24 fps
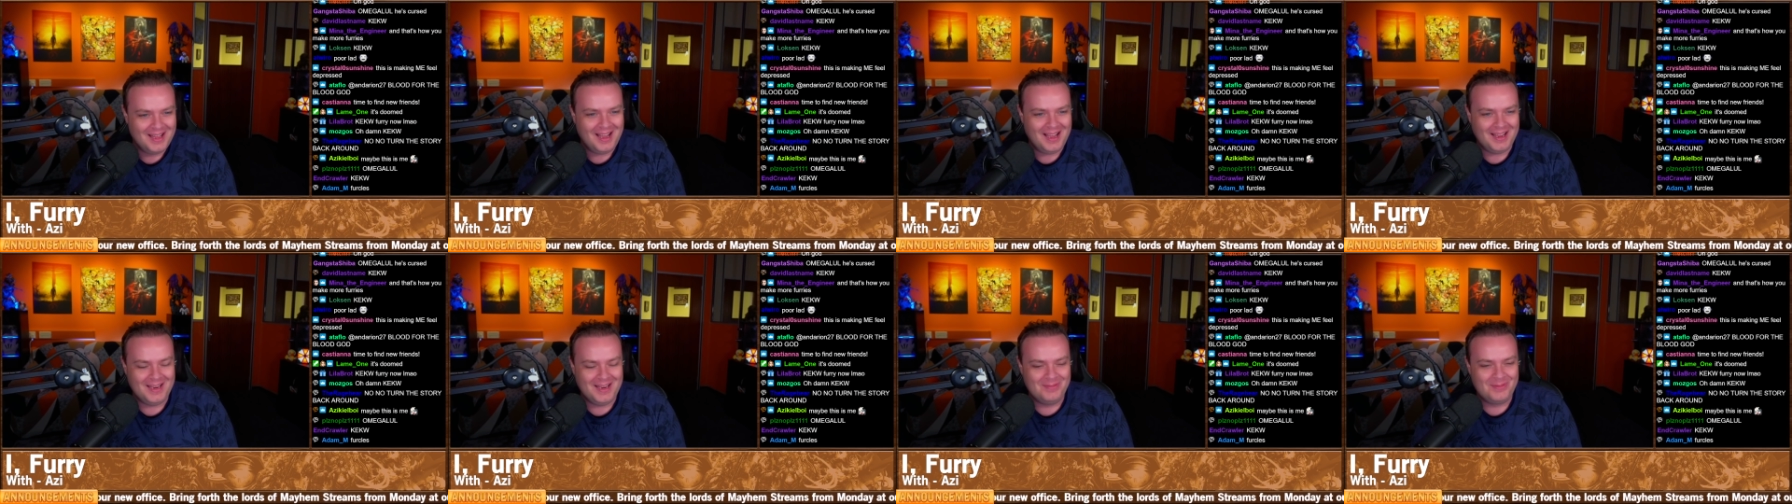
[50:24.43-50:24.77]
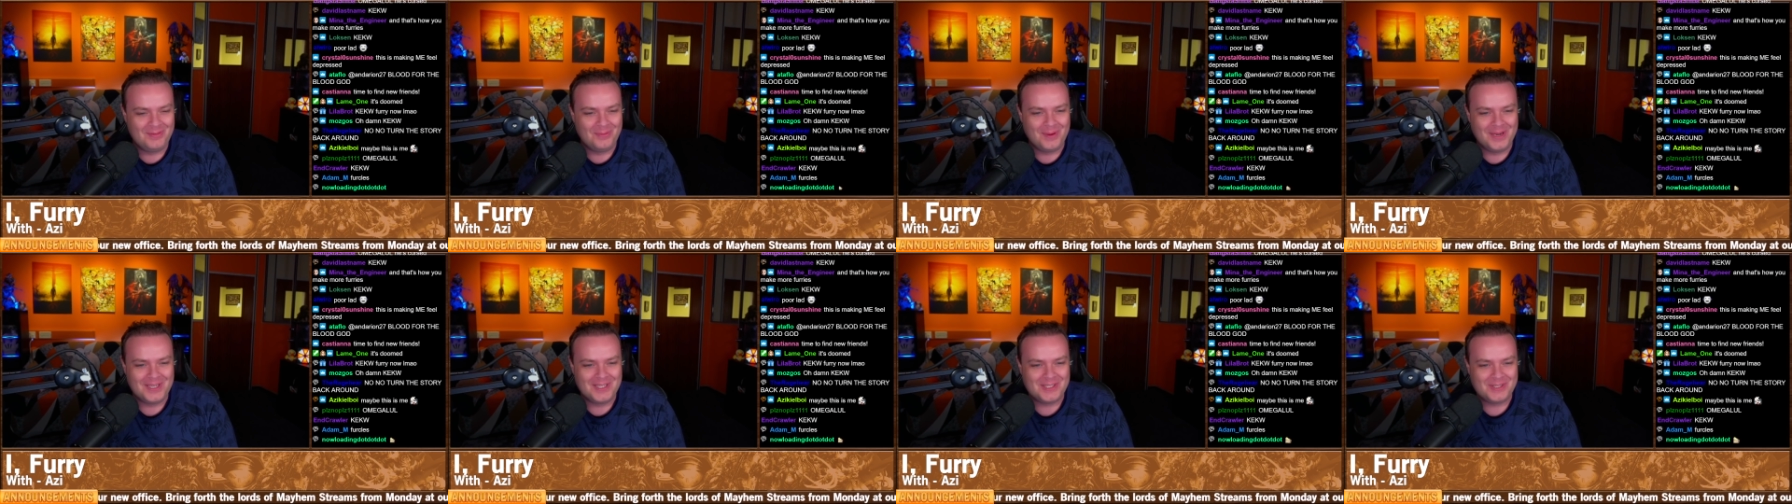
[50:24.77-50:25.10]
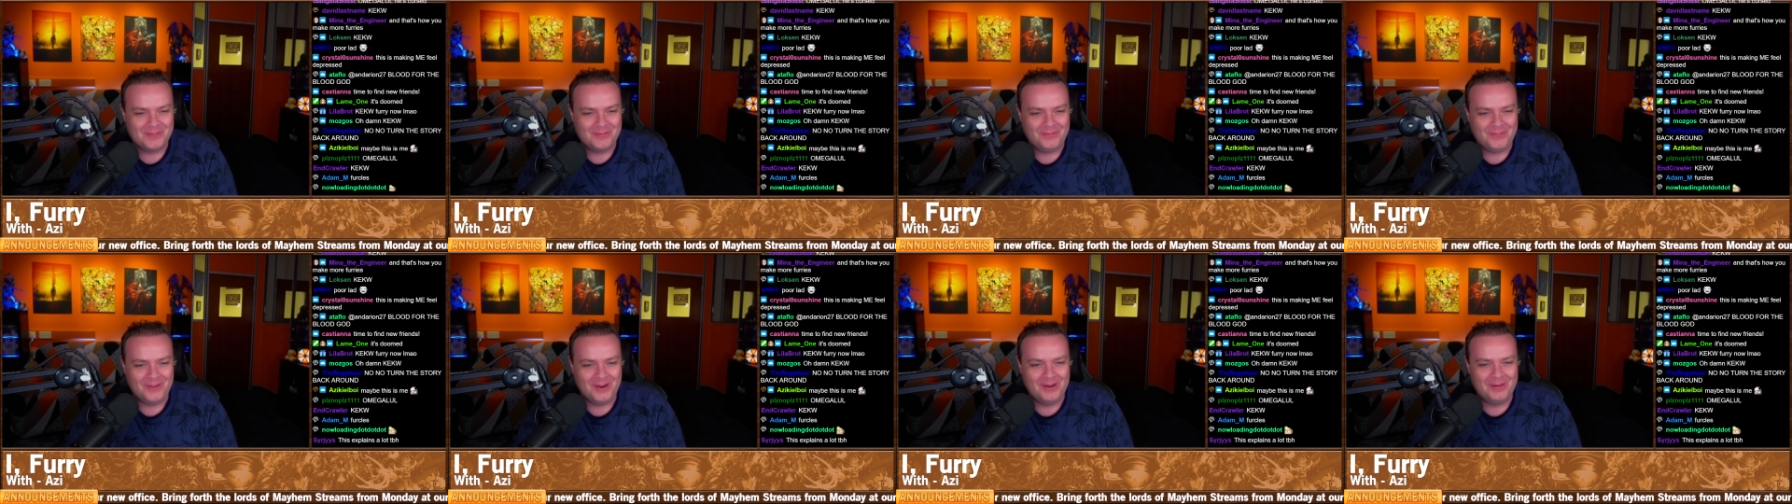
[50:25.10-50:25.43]
I even went
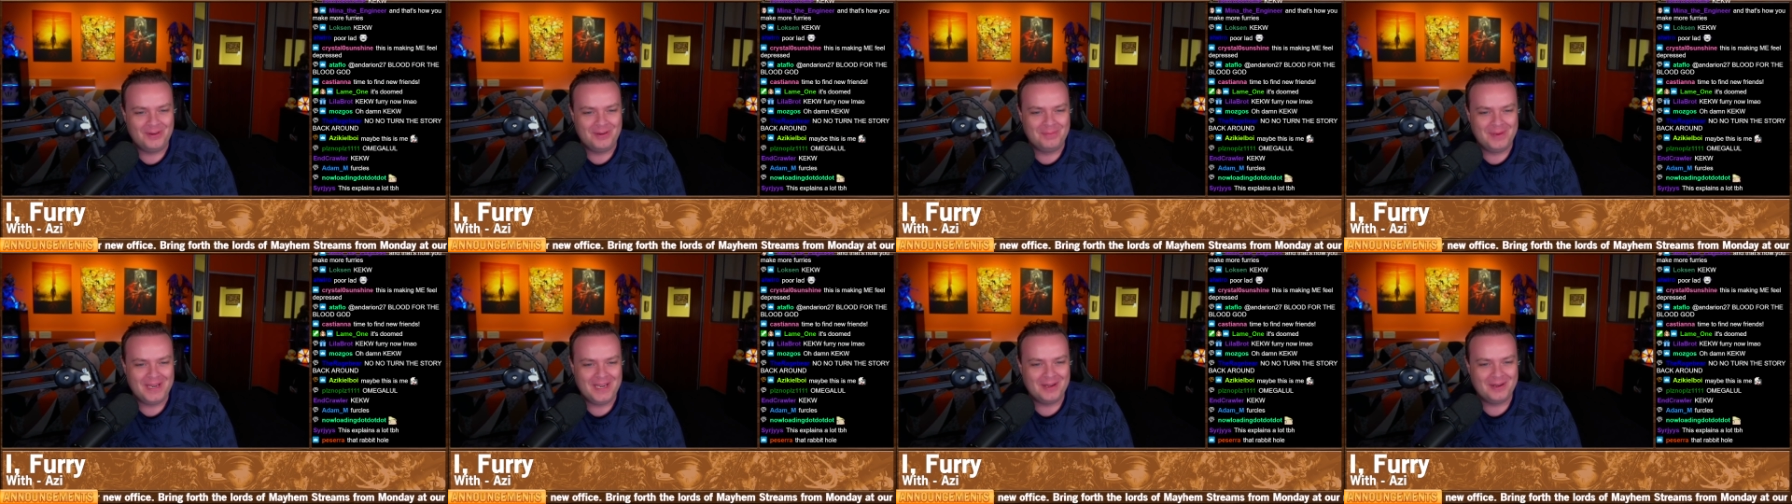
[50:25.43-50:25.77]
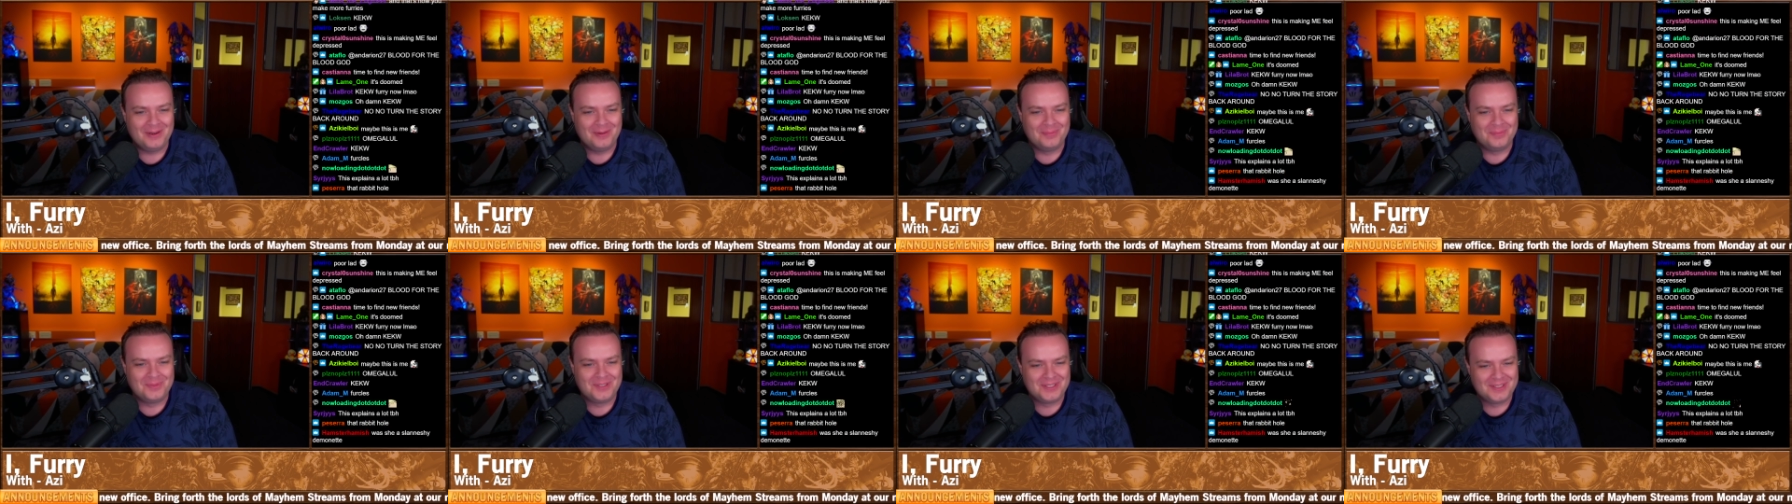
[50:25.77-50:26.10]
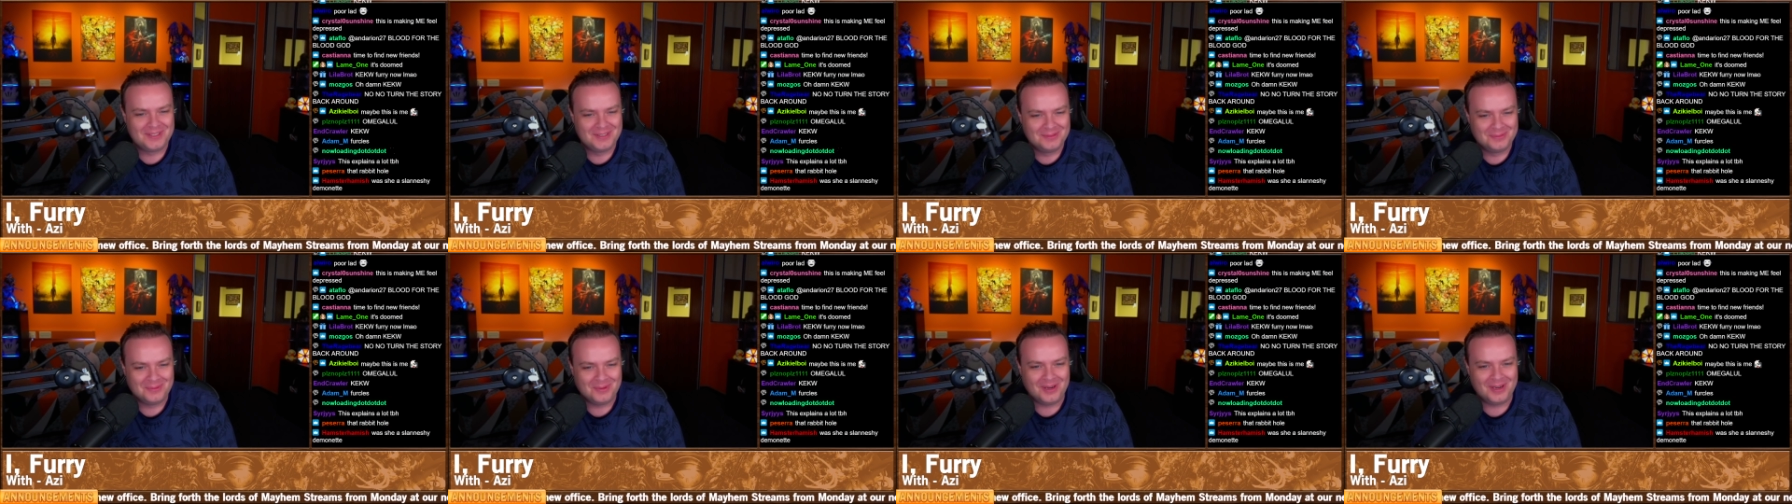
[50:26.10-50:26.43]
to furry
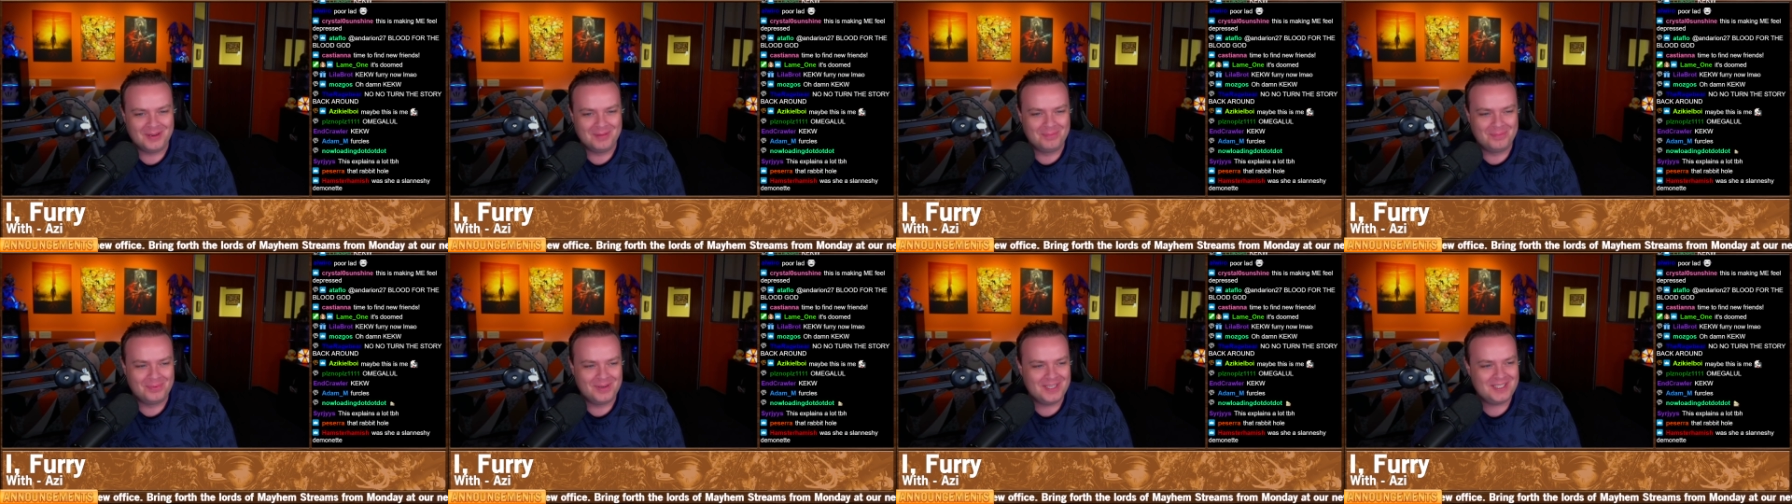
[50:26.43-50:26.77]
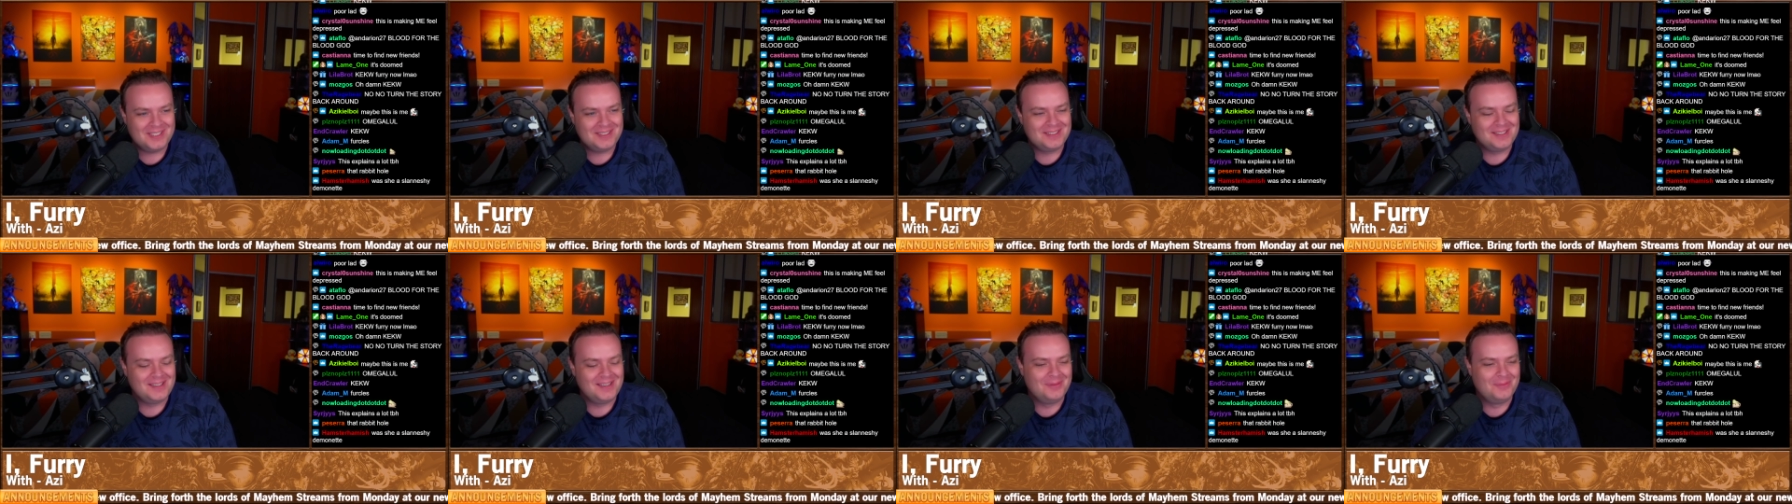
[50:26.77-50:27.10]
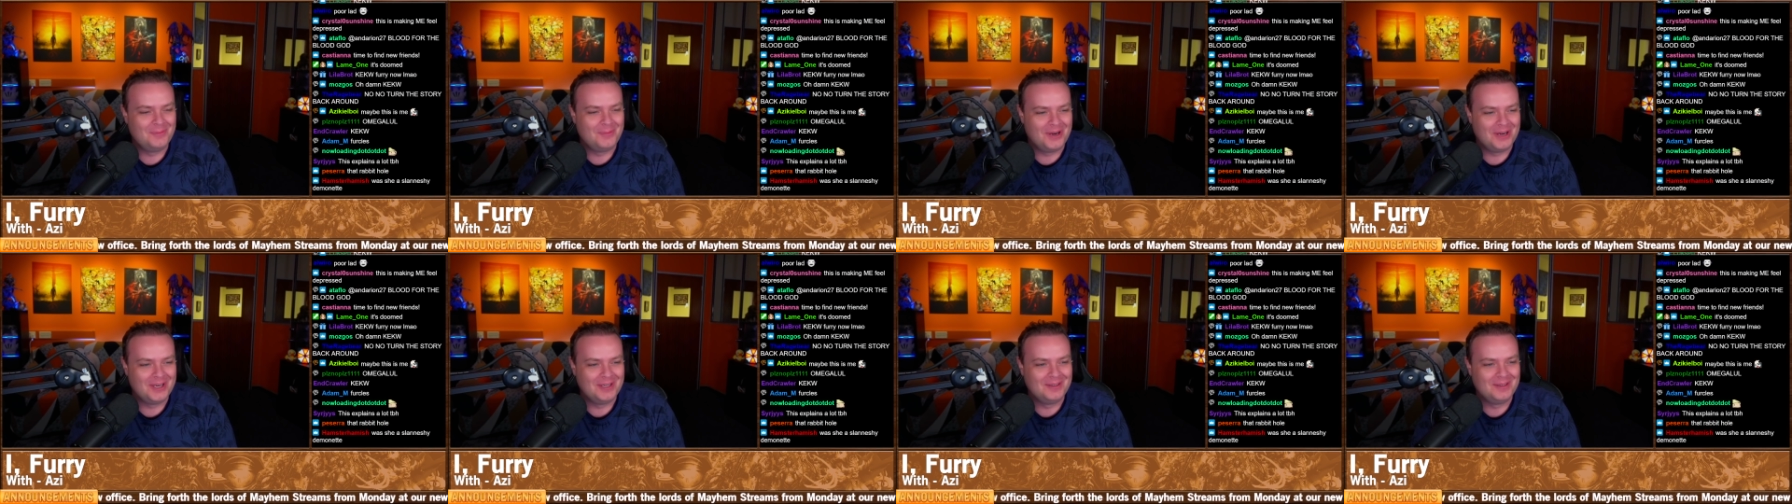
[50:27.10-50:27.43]
meetups, one in Bristol
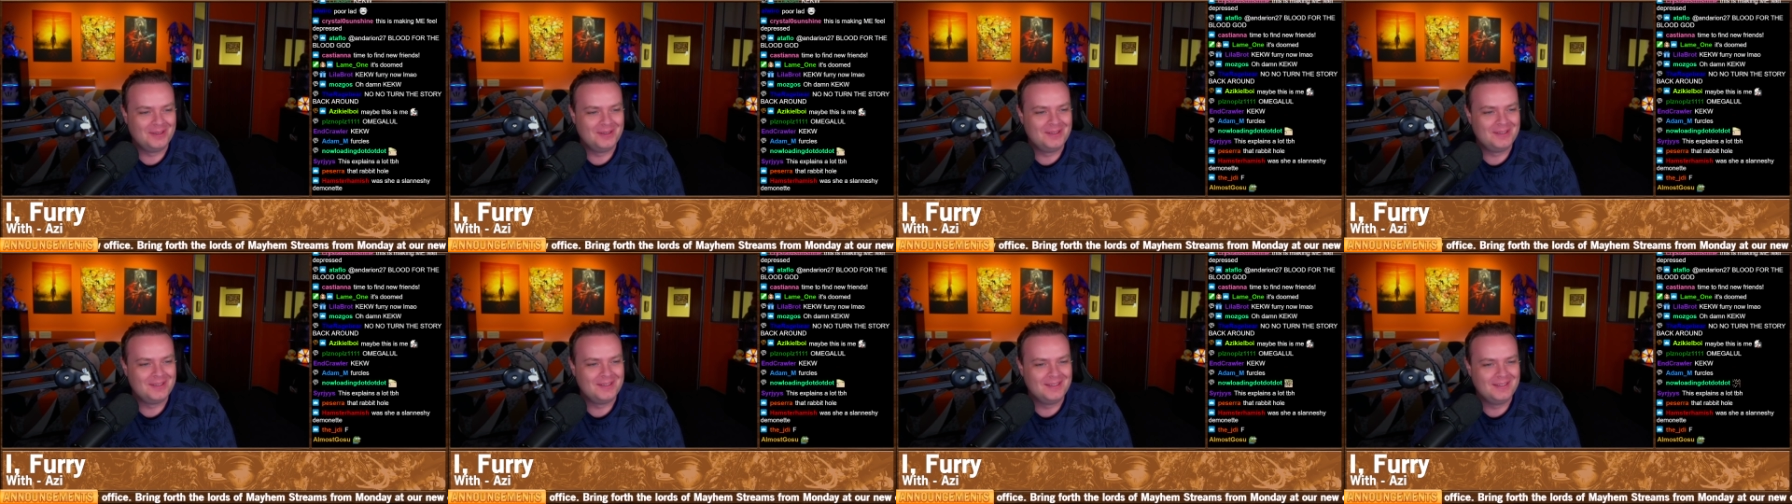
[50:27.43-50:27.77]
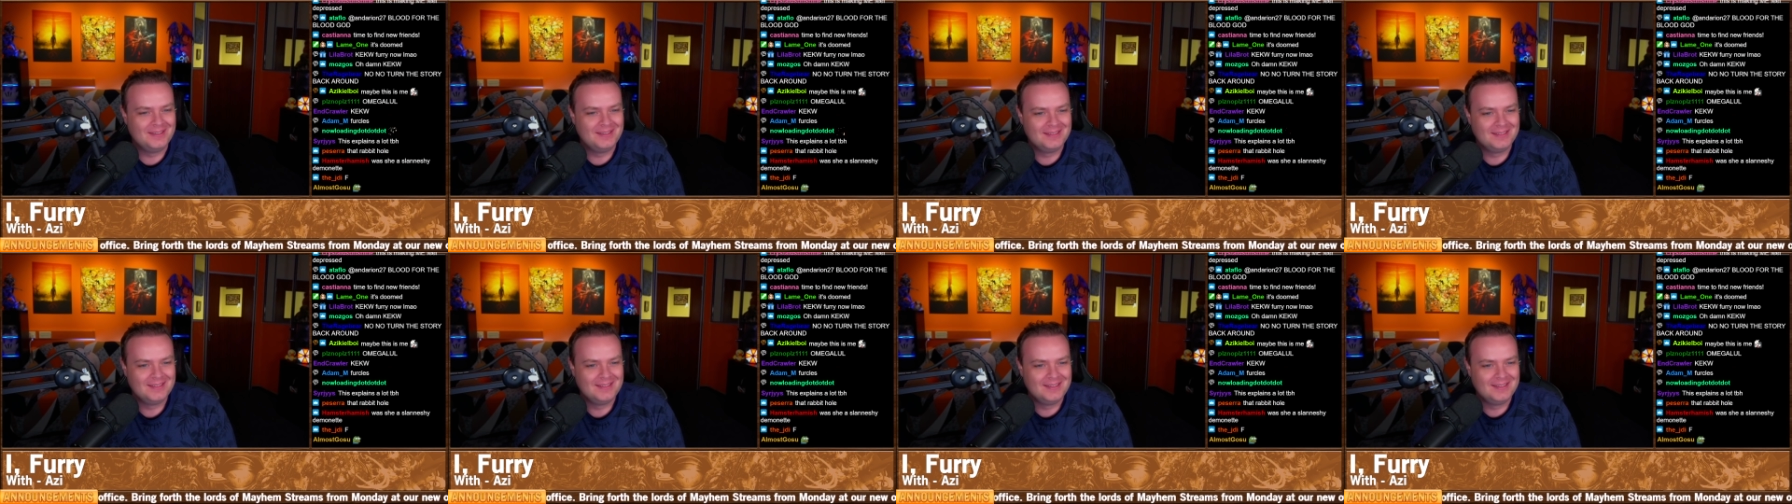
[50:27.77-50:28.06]
and one in London.